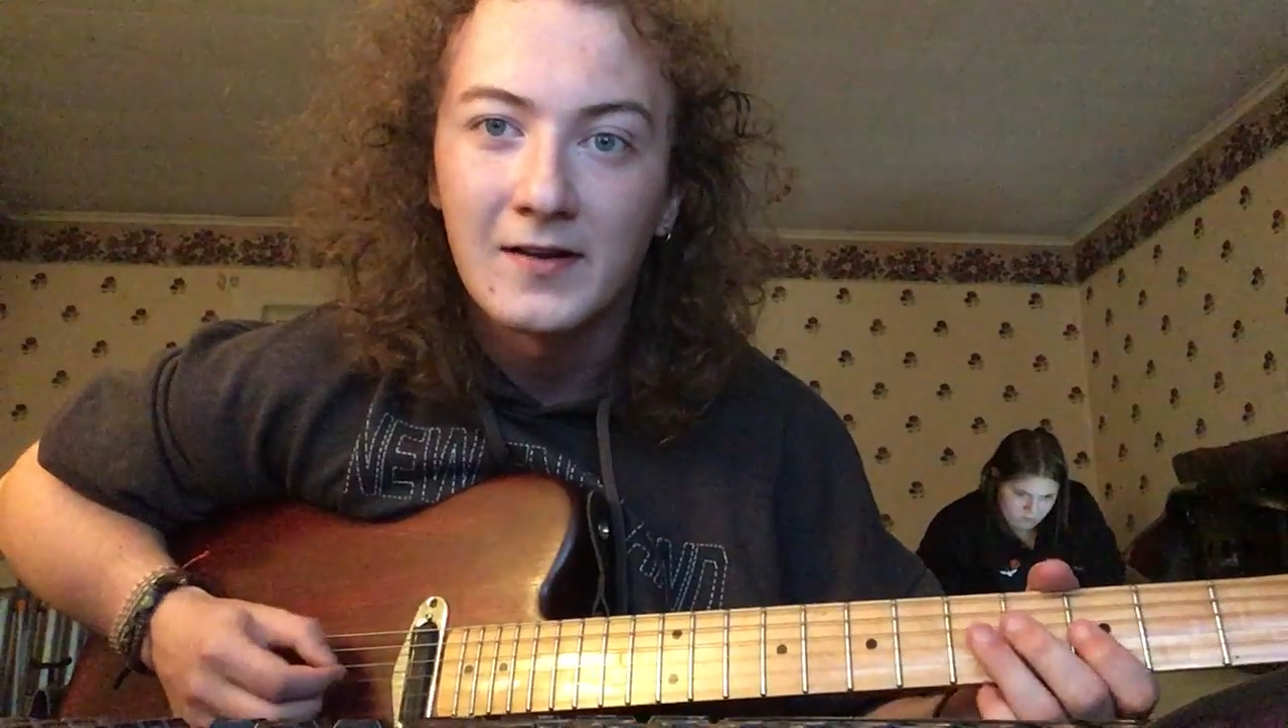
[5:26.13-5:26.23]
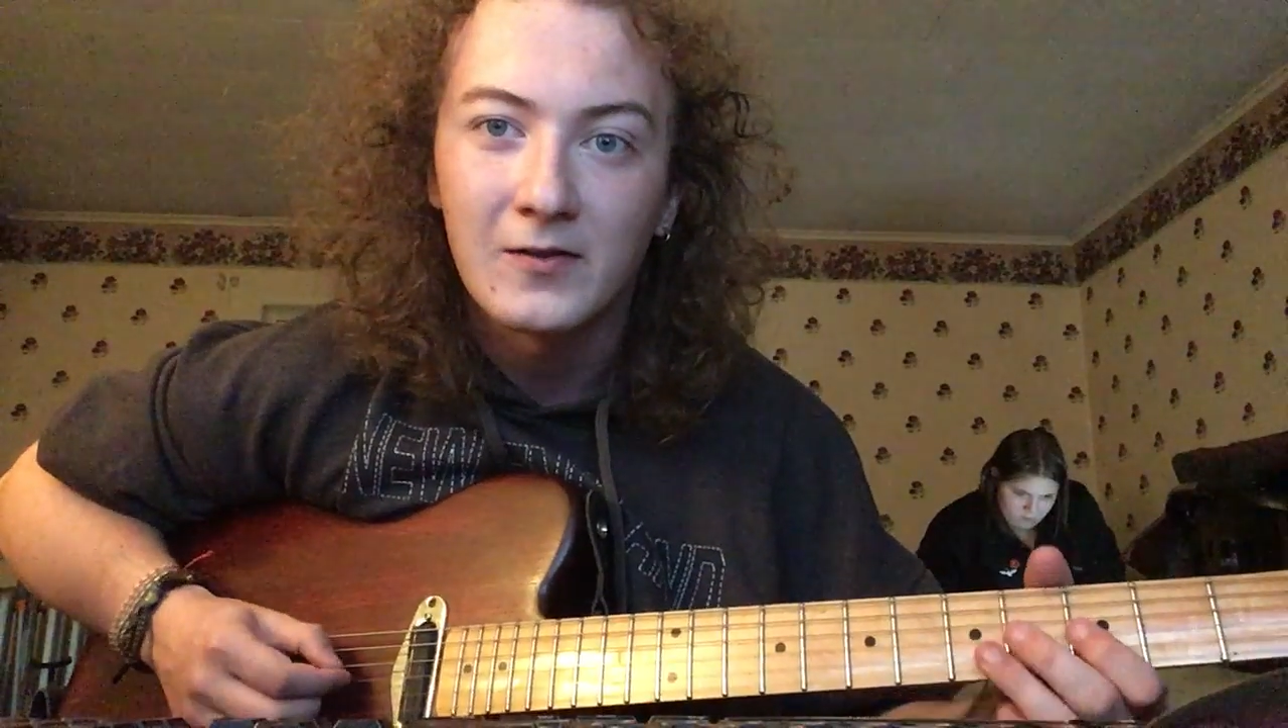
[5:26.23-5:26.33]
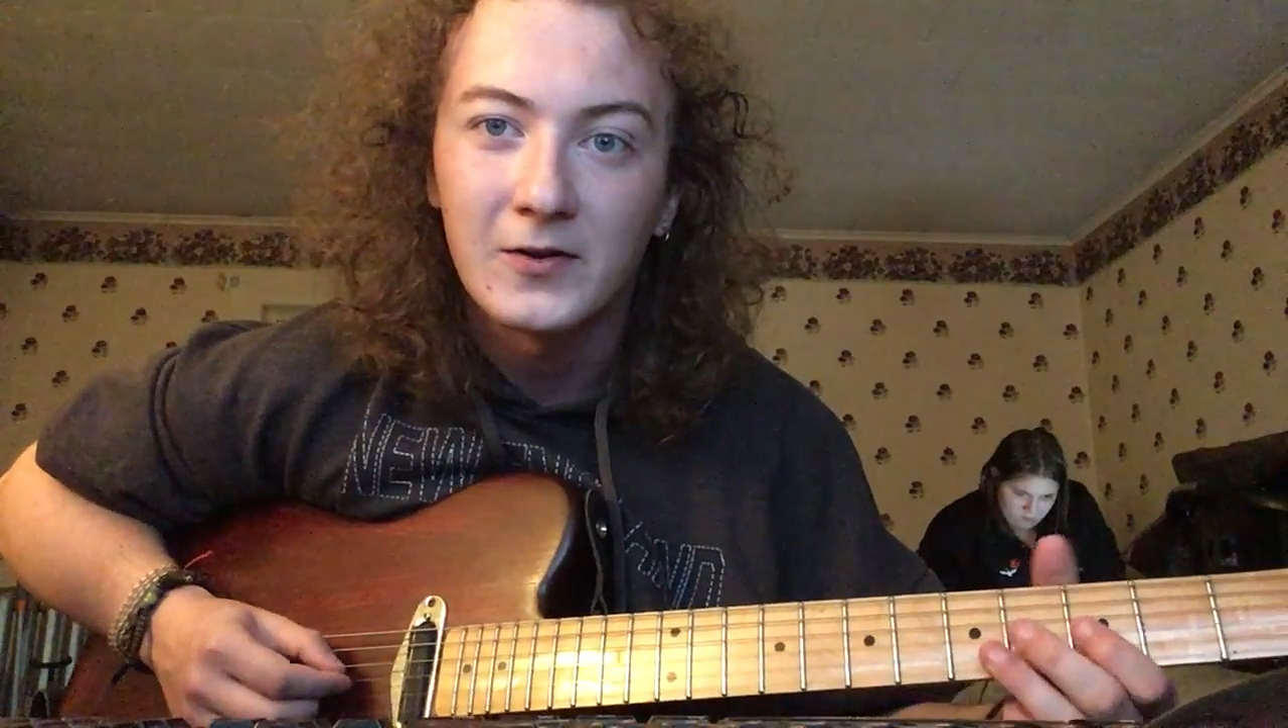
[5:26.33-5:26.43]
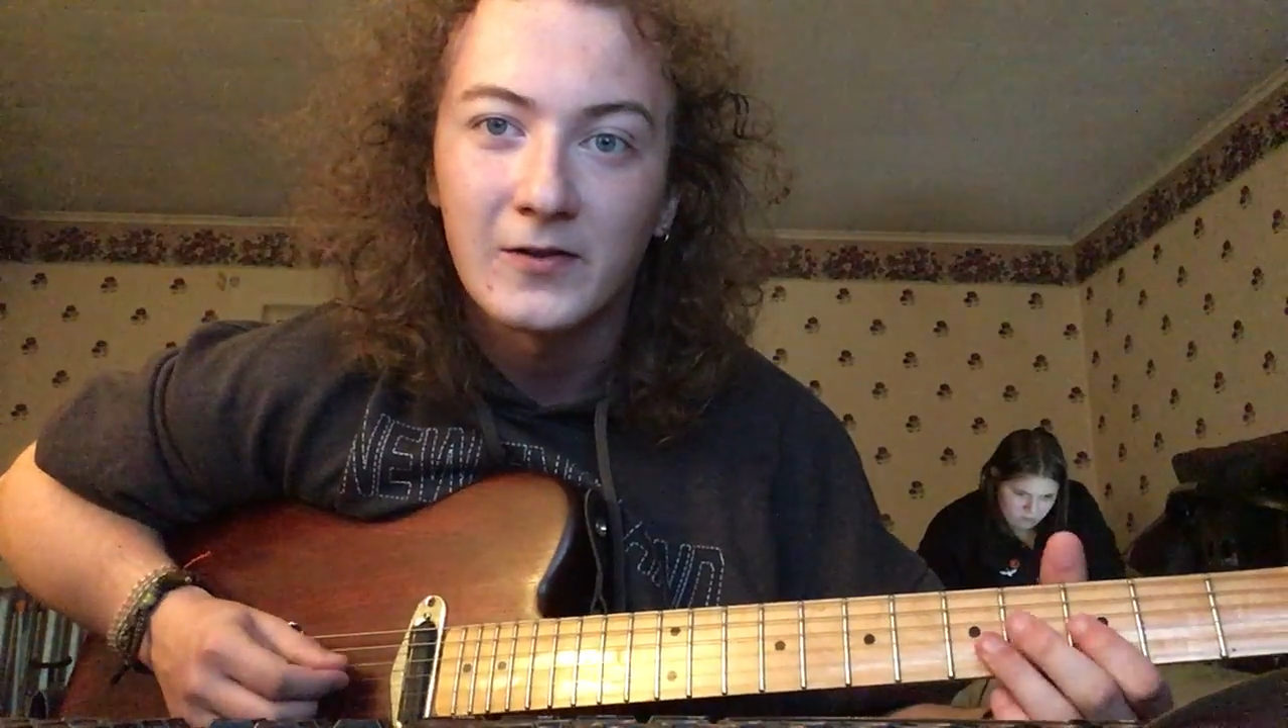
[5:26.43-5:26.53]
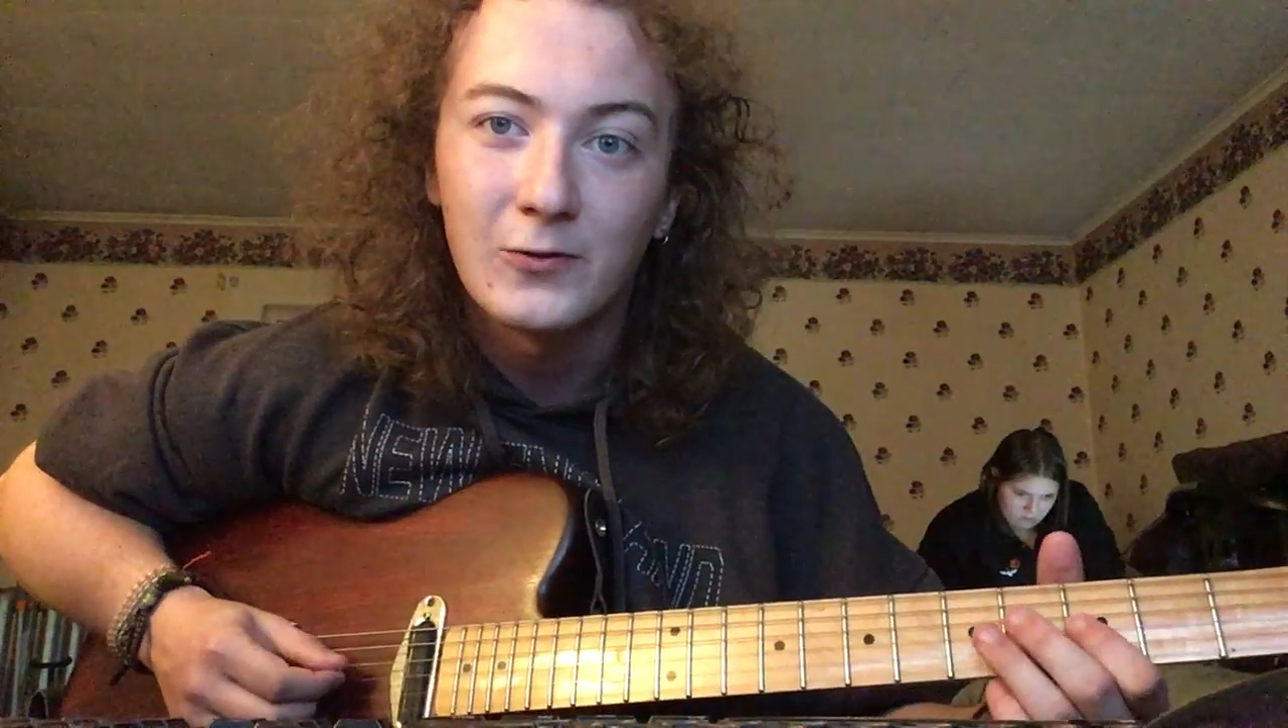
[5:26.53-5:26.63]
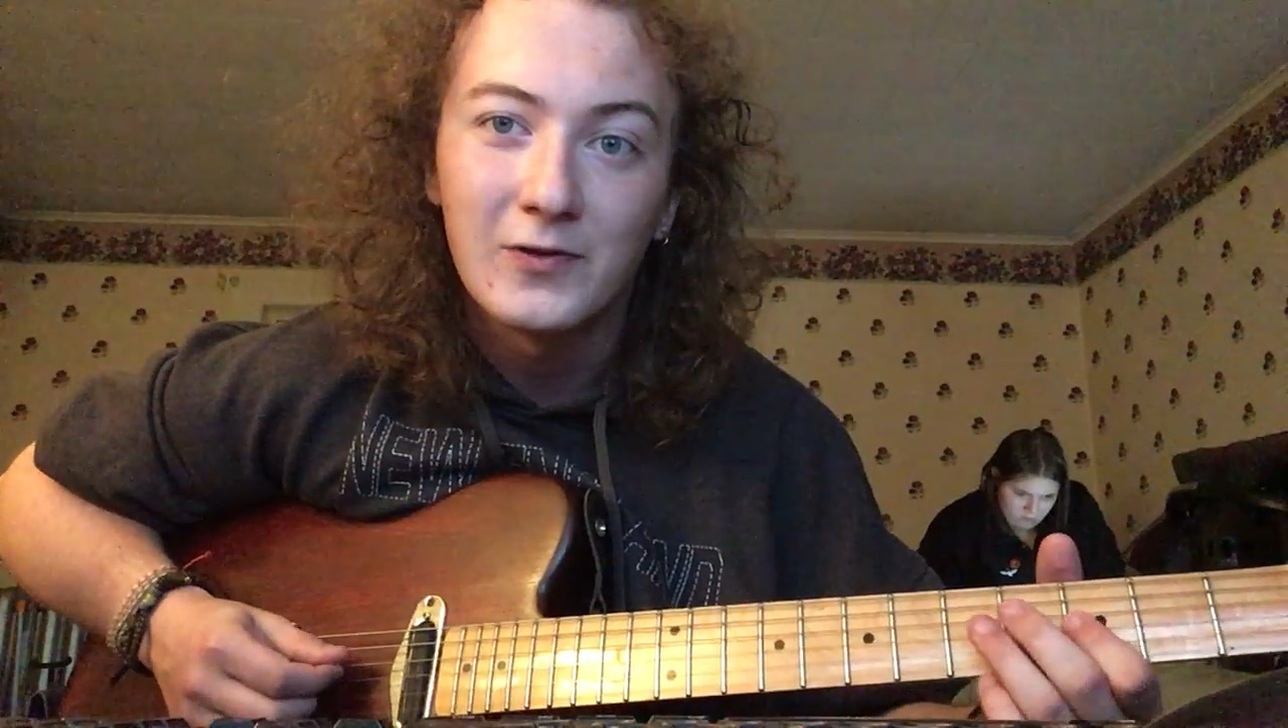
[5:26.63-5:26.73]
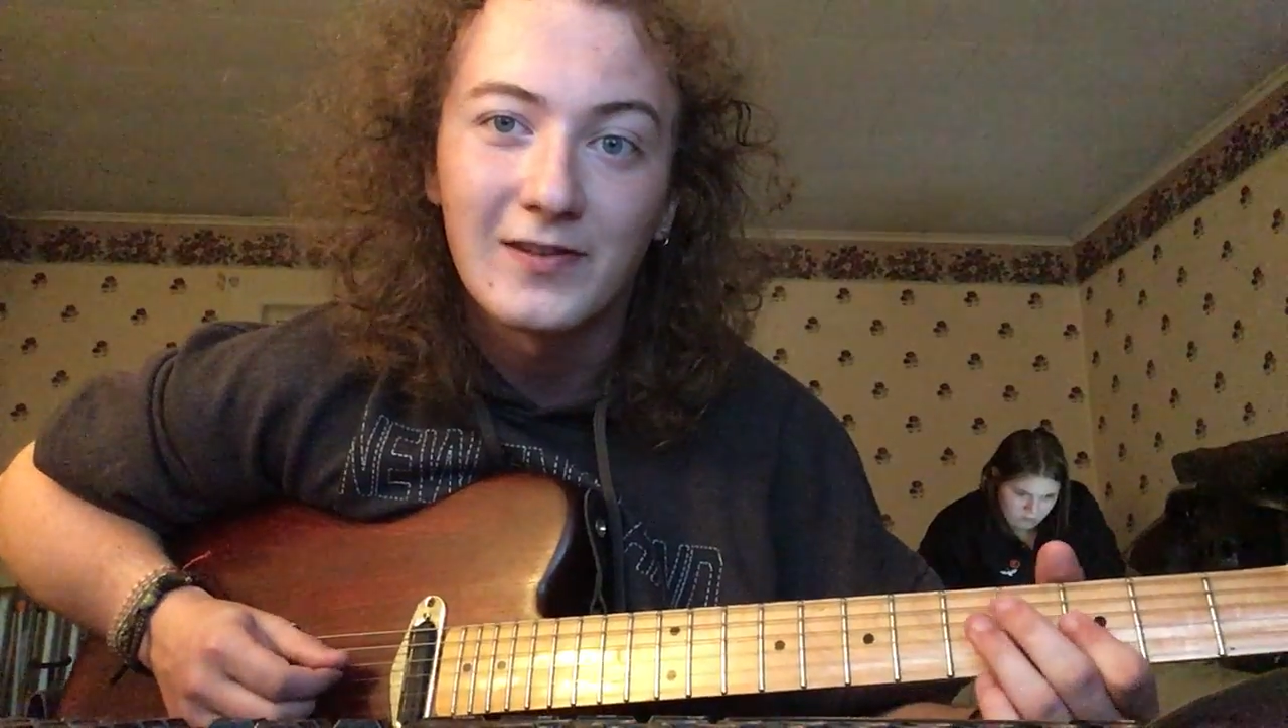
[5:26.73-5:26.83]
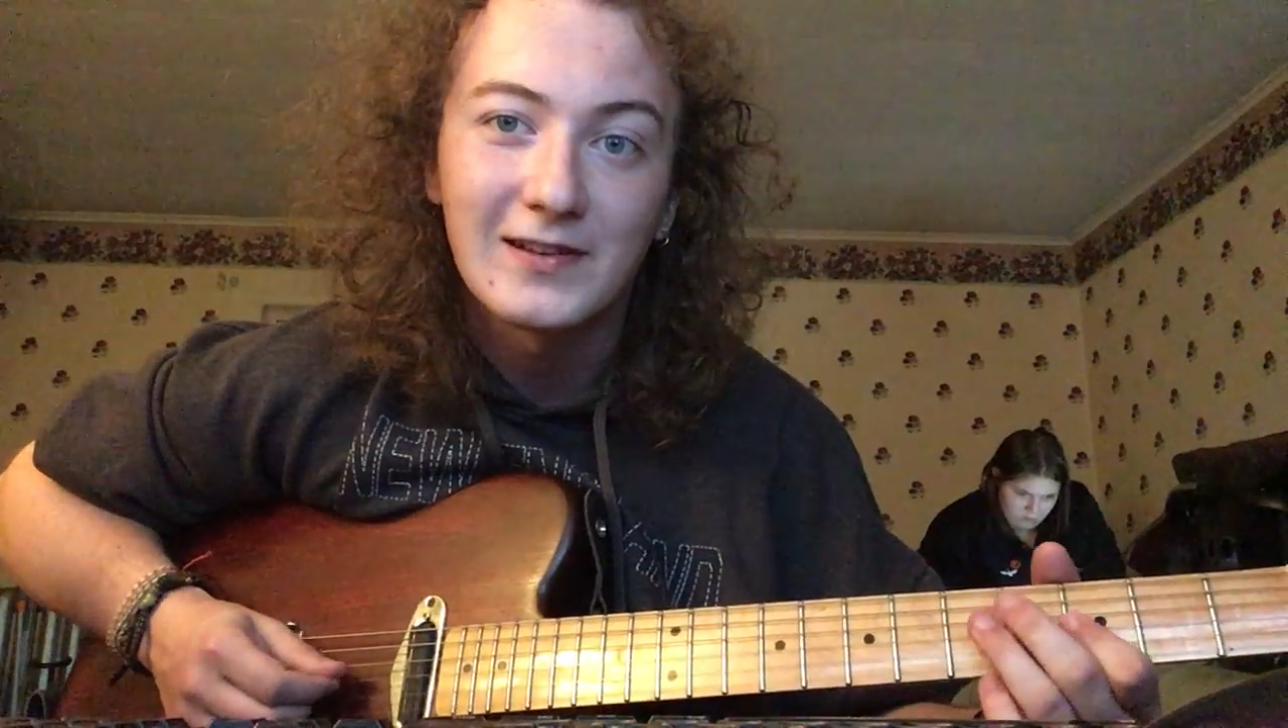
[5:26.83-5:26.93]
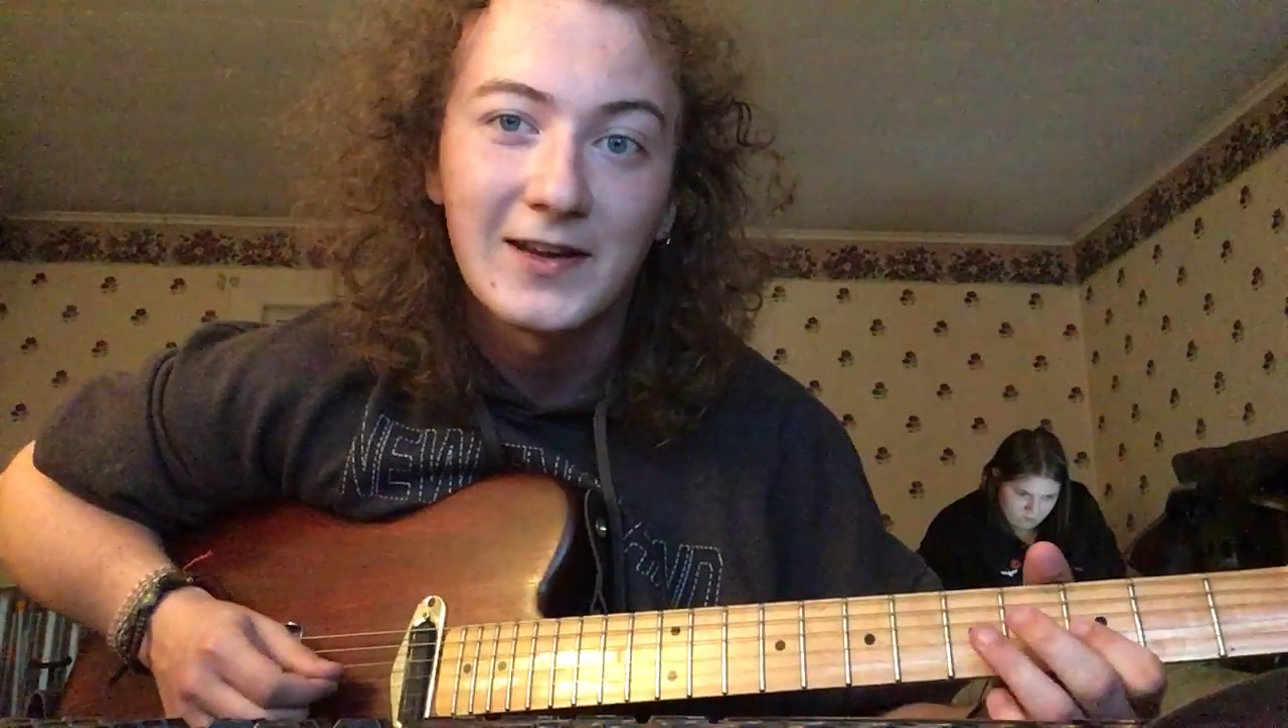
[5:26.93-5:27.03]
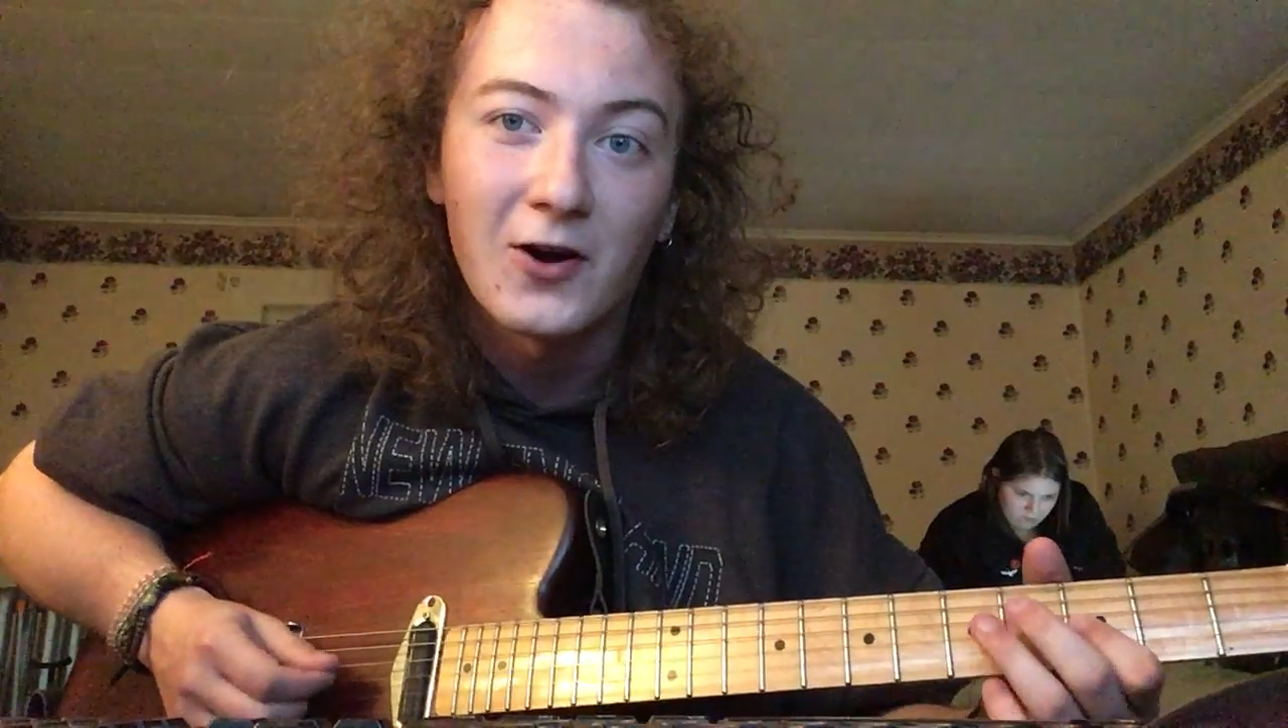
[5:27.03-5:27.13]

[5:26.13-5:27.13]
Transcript: as long as you can stay